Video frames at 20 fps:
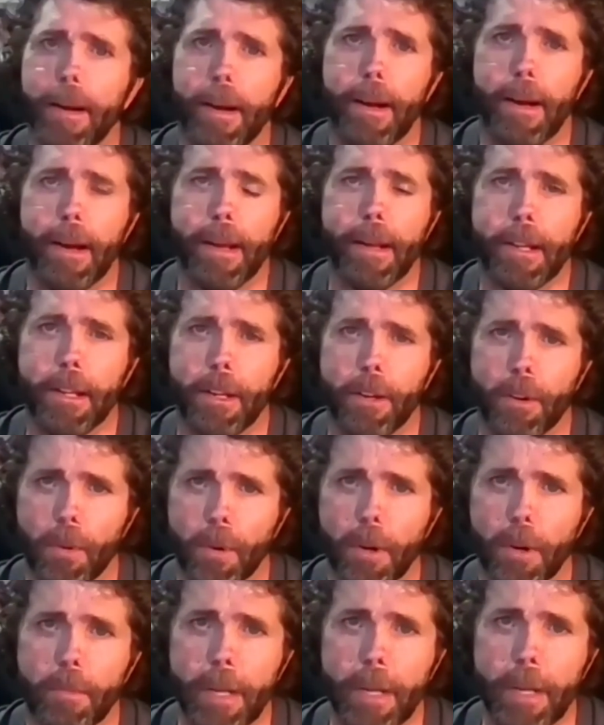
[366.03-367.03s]
It
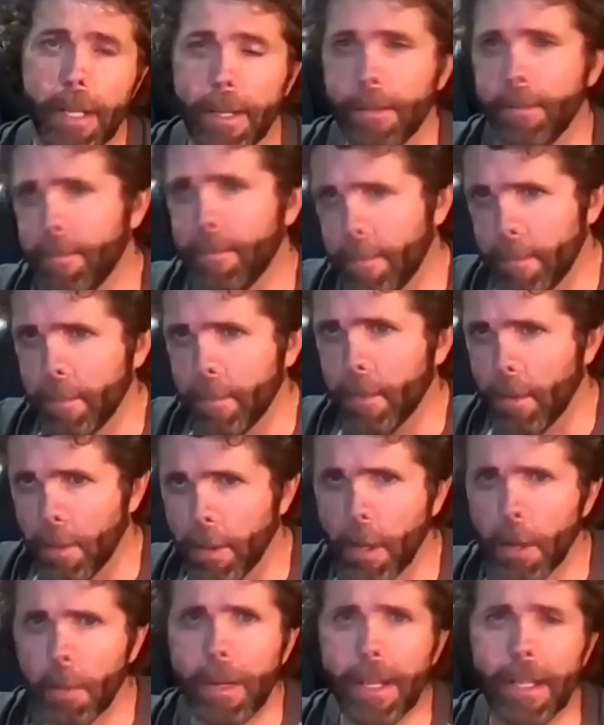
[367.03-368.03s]
earned me a
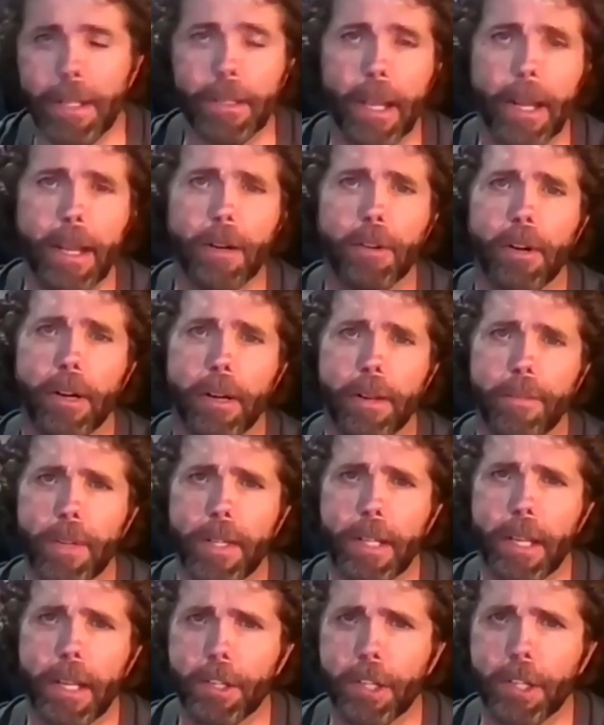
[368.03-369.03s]
little bit later an
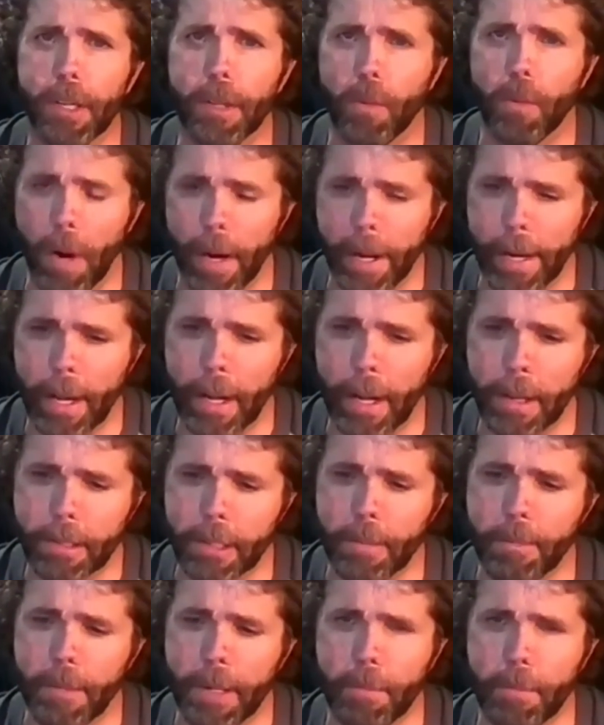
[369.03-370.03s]
invitation to the White
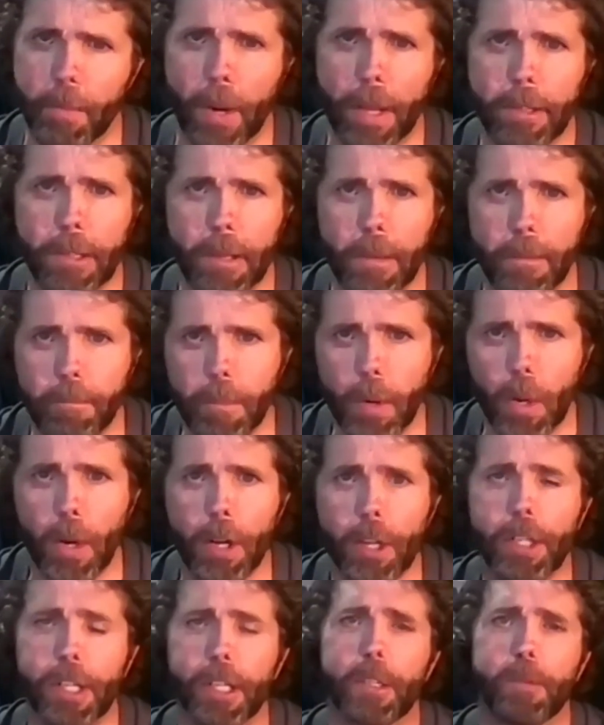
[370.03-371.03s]
House to meet President Bush.